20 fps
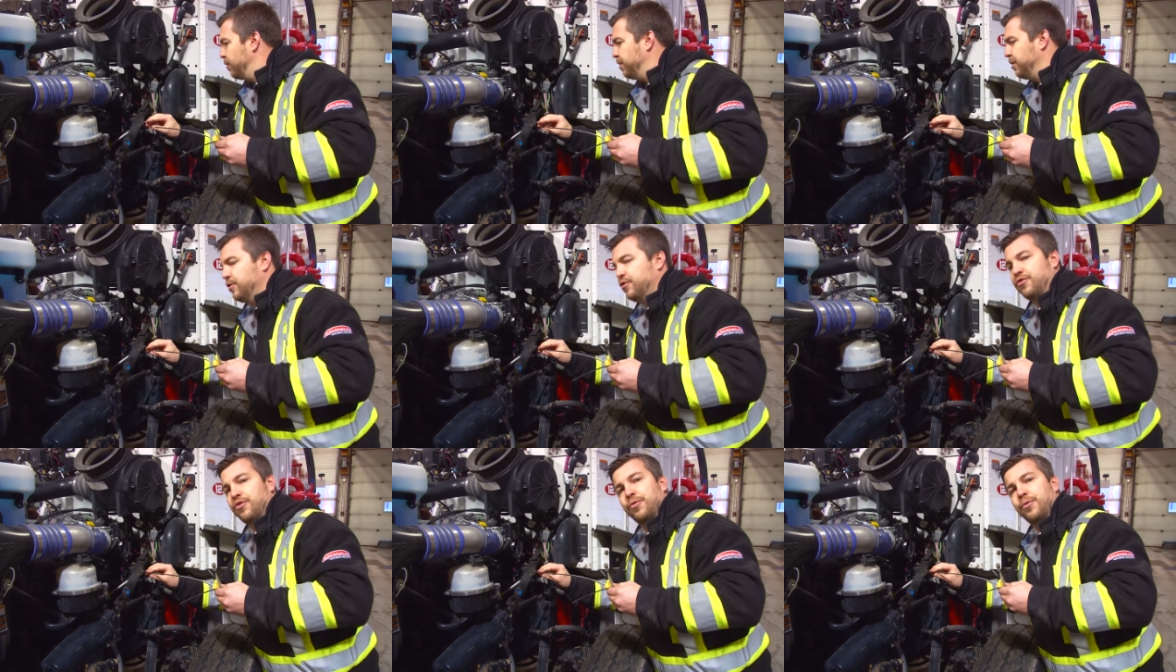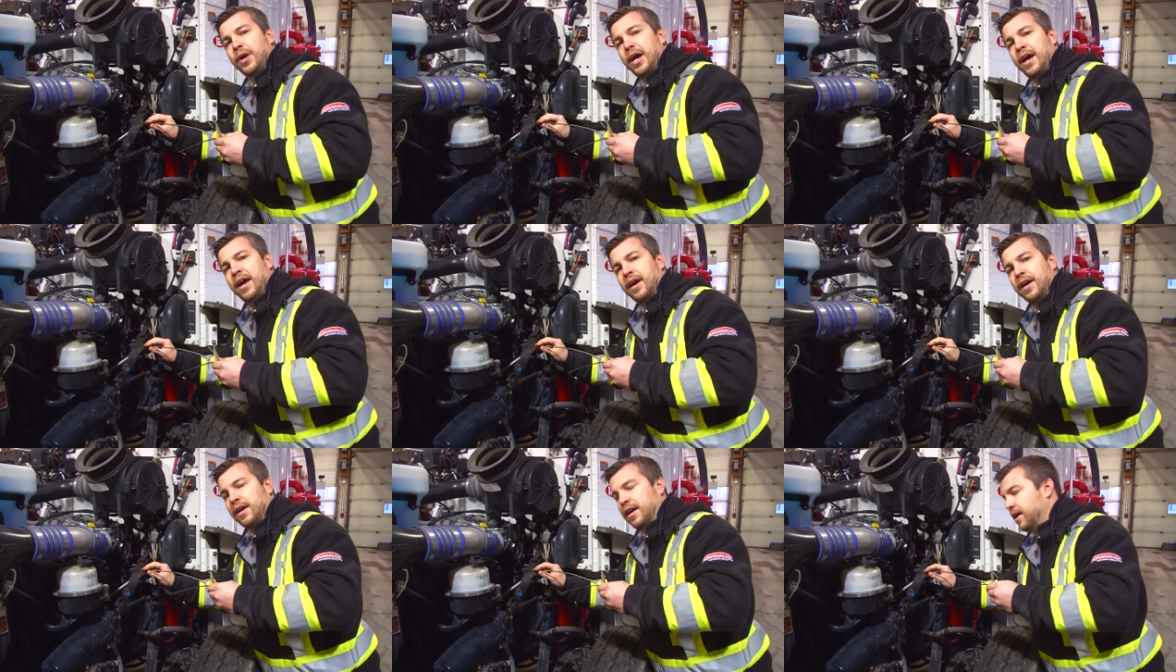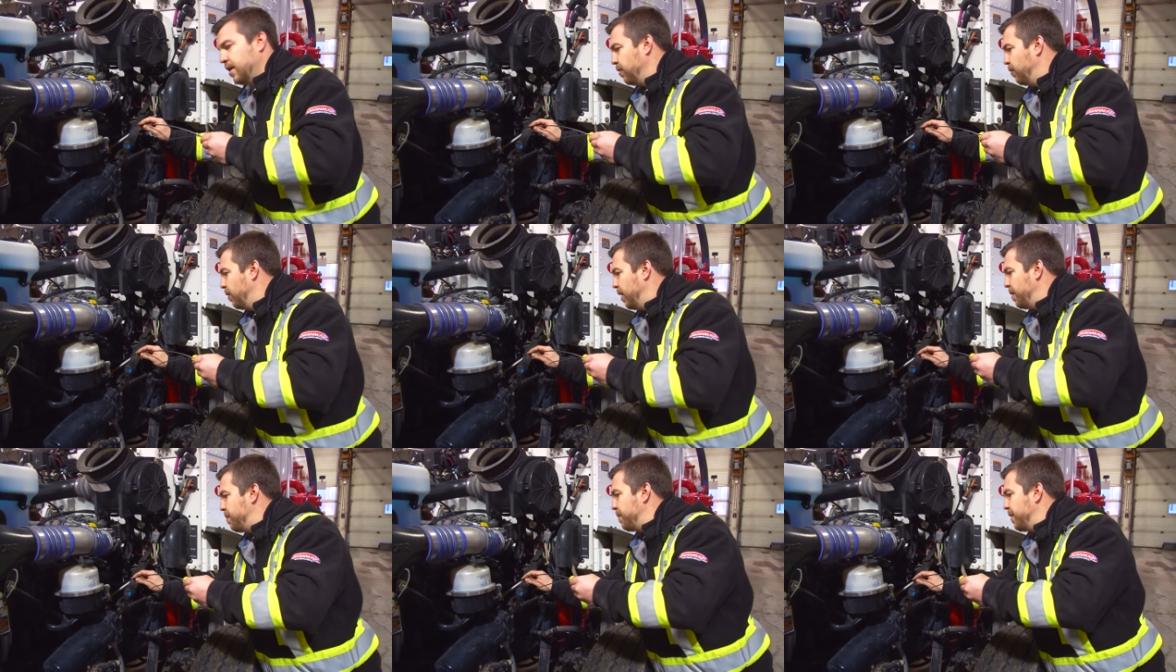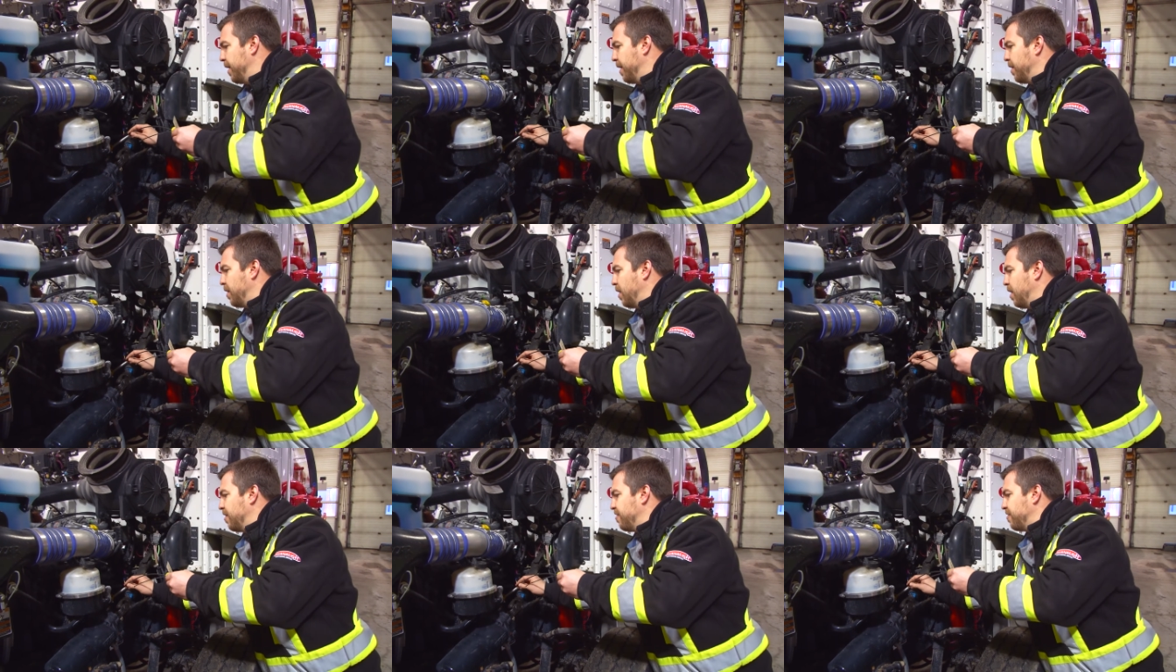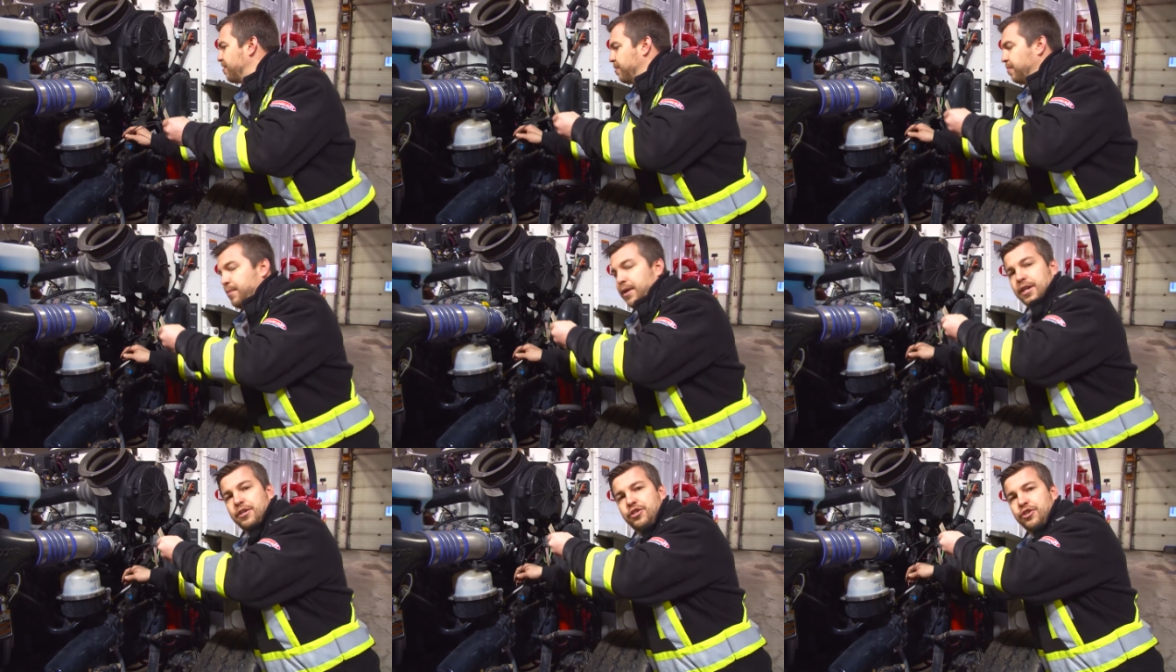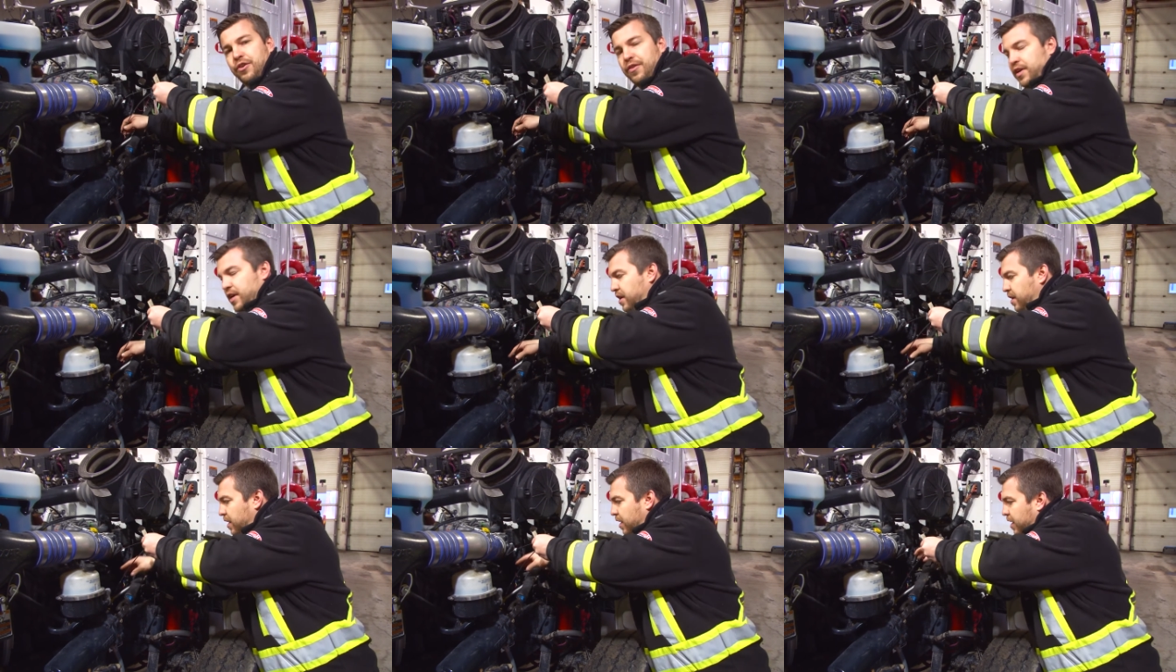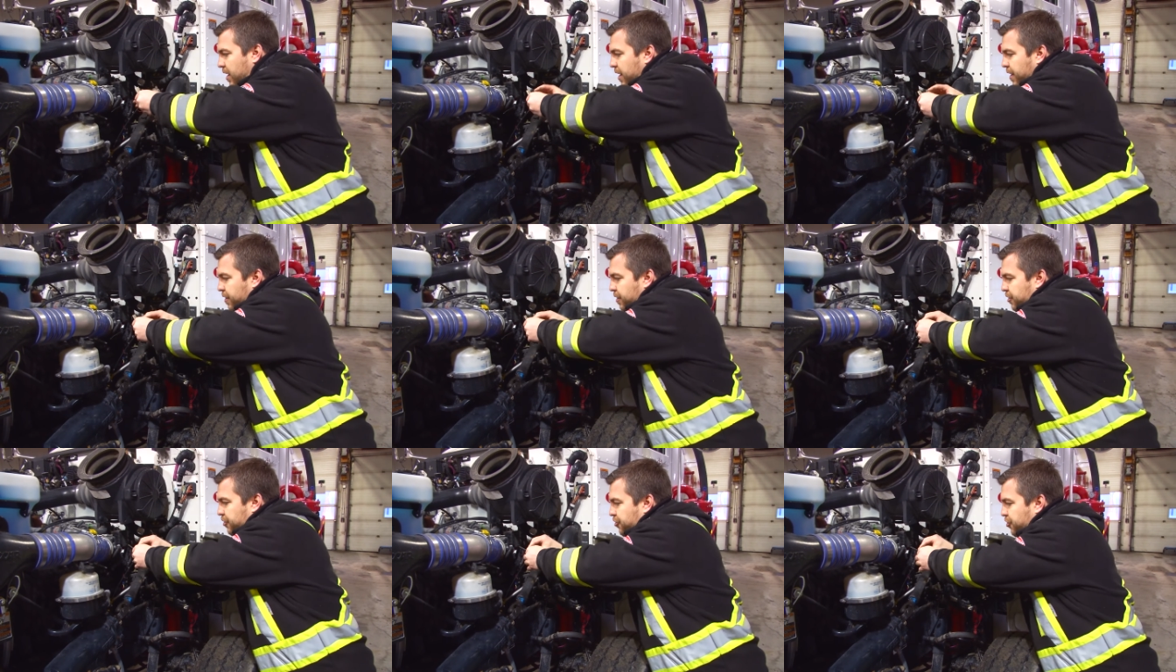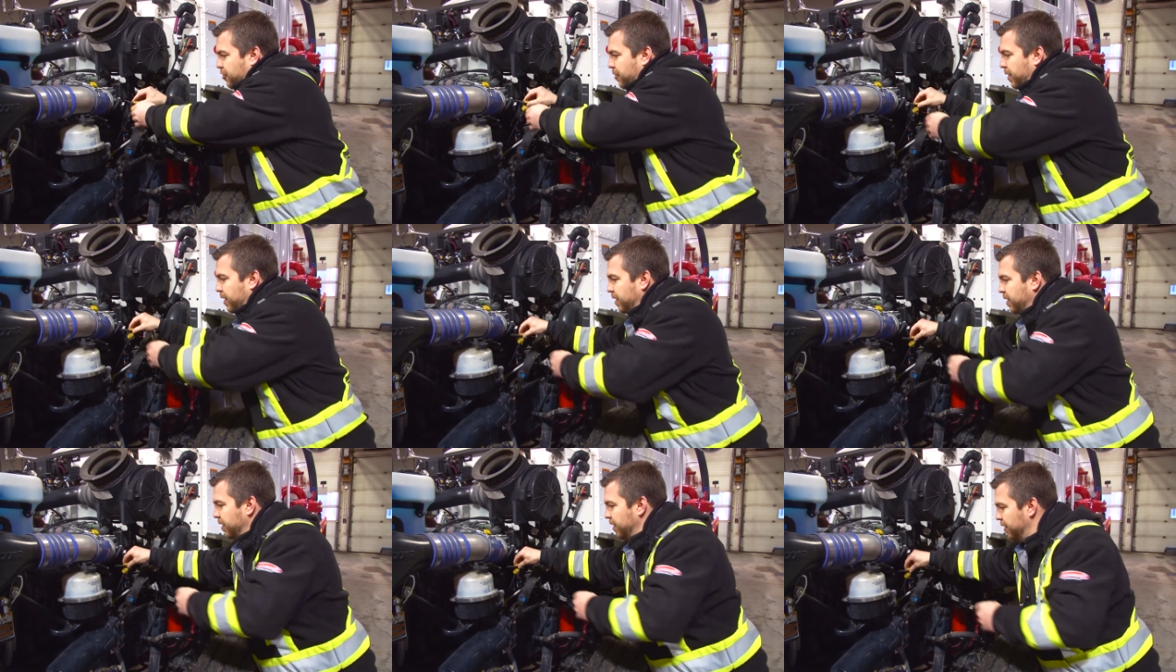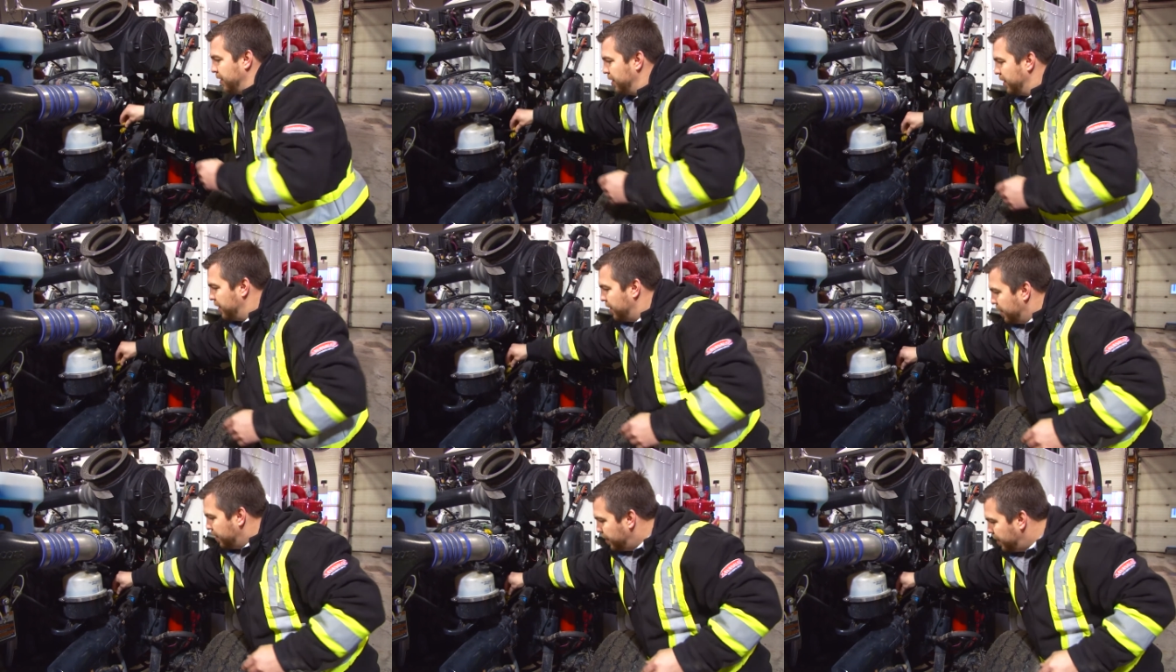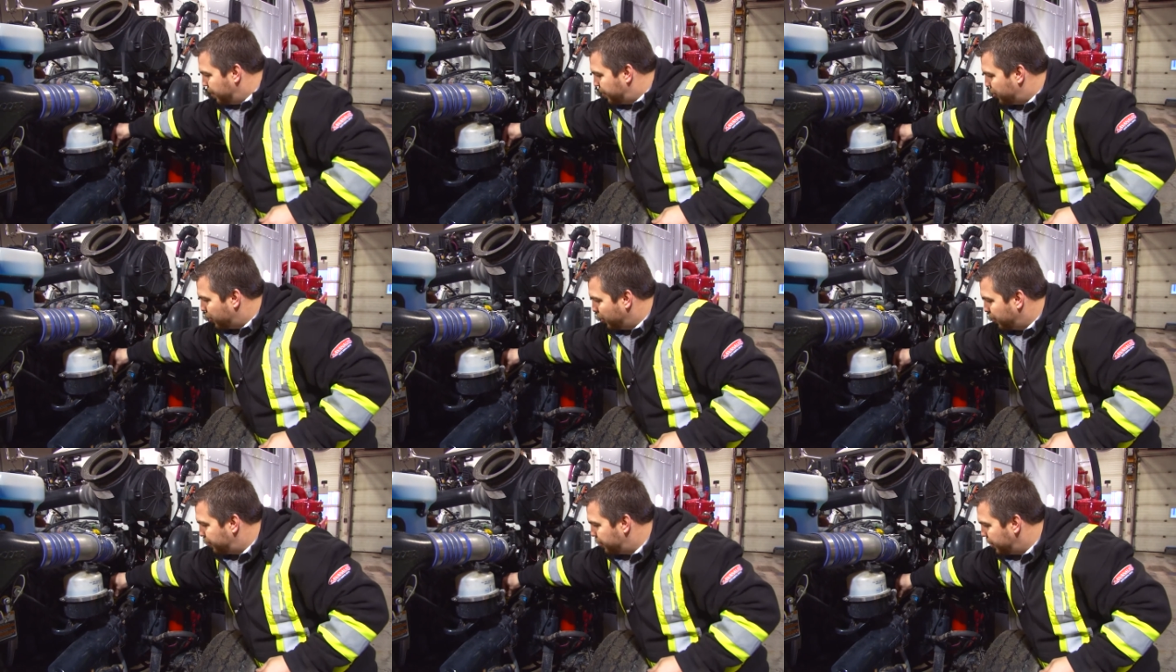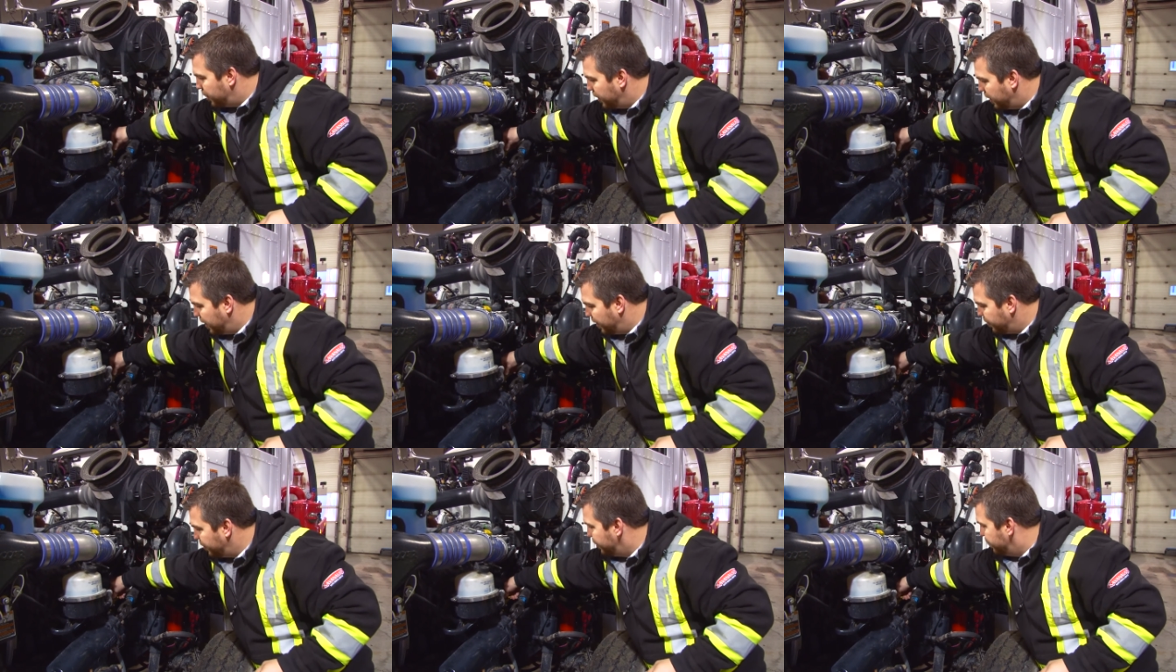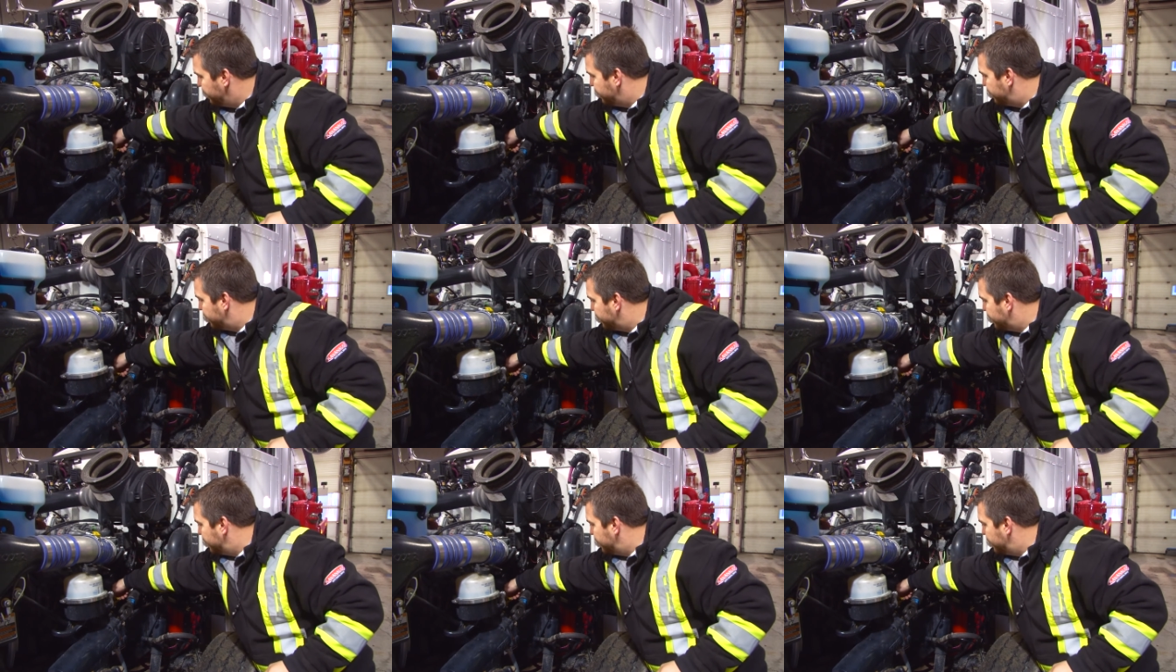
would use a rag, wipe that off, make sure the indicator is showing the appropriate level.